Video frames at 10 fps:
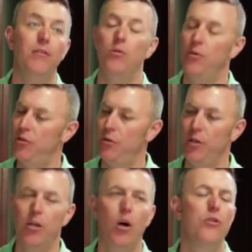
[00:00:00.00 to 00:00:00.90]
You can still
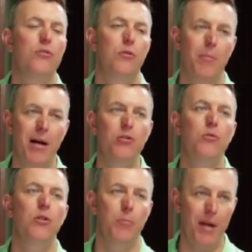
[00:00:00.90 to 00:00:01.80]
get calls to remind you
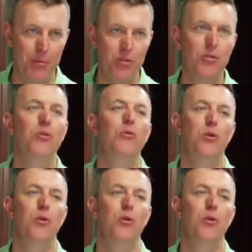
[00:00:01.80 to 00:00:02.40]
that the payment's due.